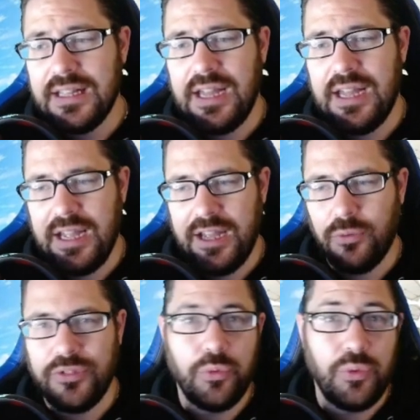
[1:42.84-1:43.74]
And
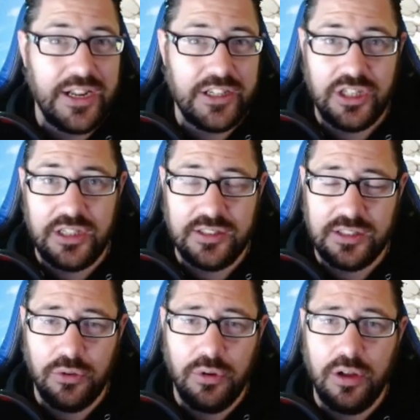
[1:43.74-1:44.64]
when the ride chain doesn't
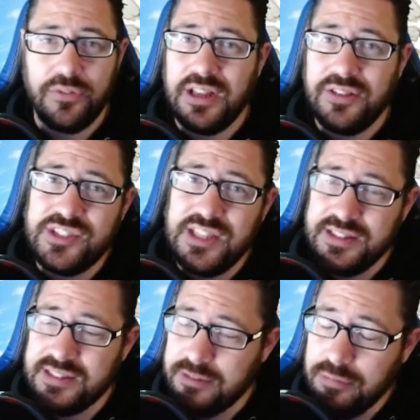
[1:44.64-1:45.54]
go off, and I've said
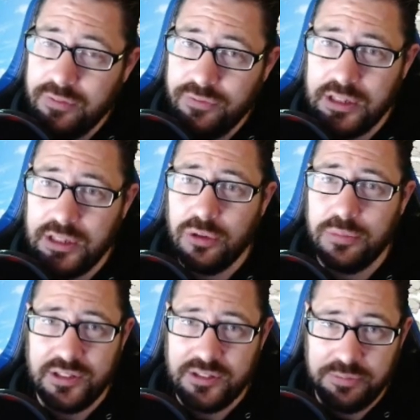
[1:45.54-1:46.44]
this in my video
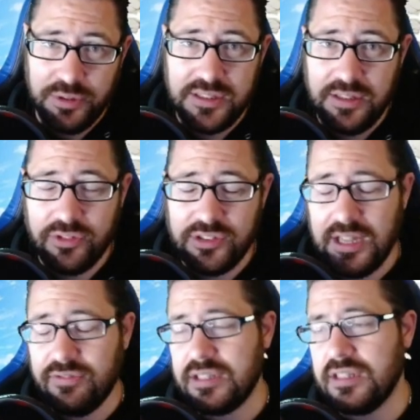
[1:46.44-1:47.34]
because I play Devil's
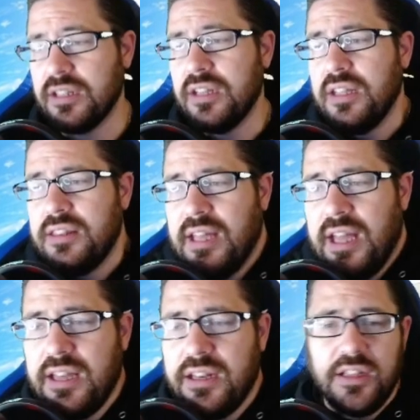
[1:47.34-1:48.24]
Advocate,
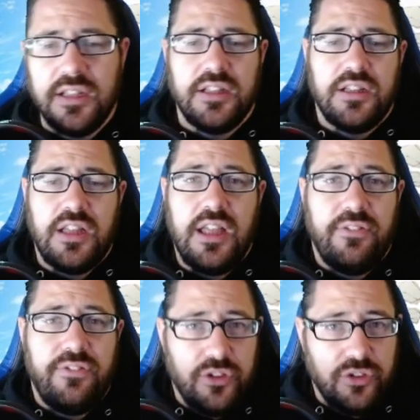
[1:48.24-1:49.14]
that it
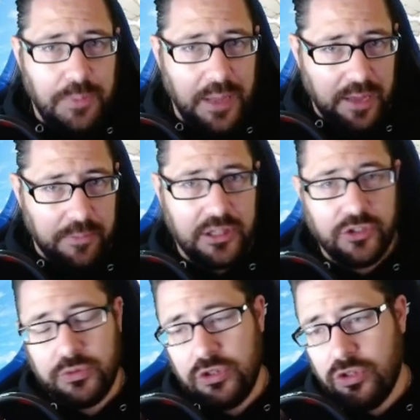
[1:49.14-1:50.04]
feels bad
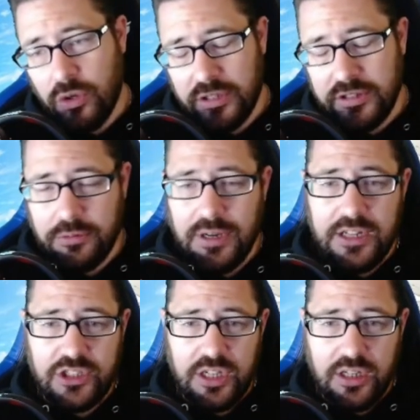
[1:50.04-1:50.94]
because when you don't get the
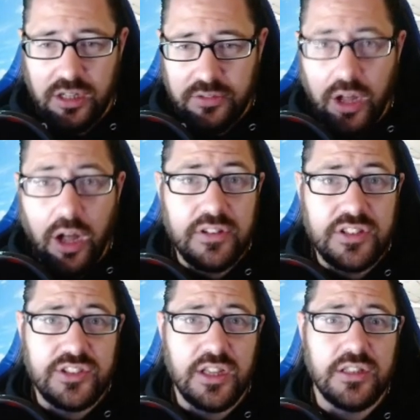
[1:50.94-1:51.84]
ride chain off, all of a
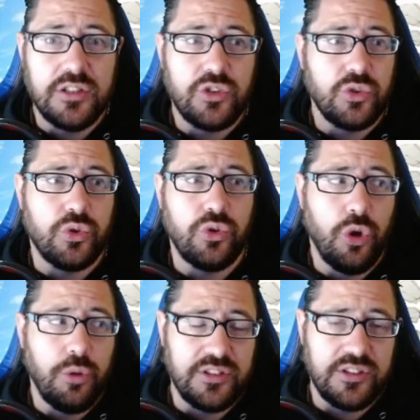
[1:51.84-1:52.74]
sudden
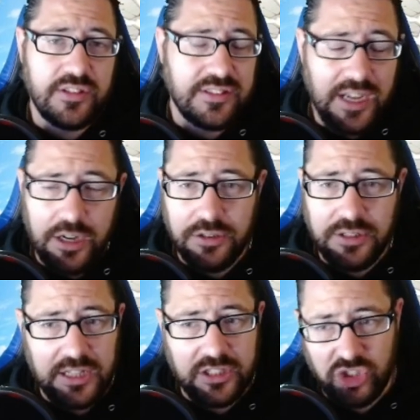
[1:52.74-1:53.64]
Tsukuyomi's entire
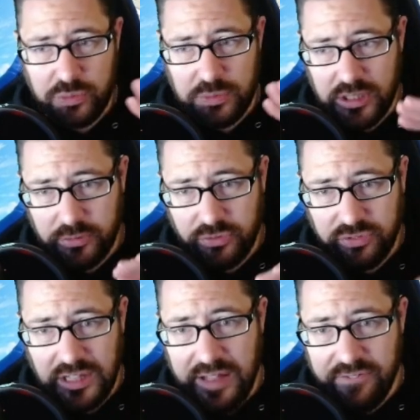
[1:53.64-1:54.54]
deck just becomes
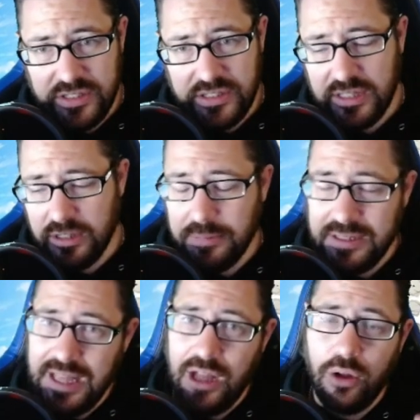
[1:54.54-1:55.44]
flat vanilla. But
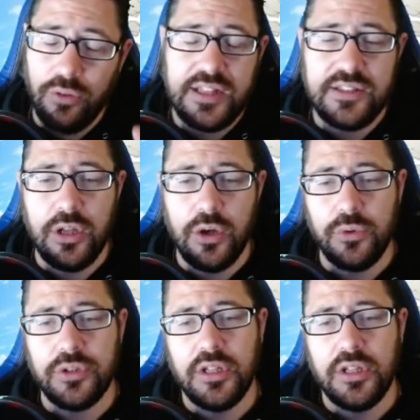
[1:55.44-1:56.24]
now, on that note,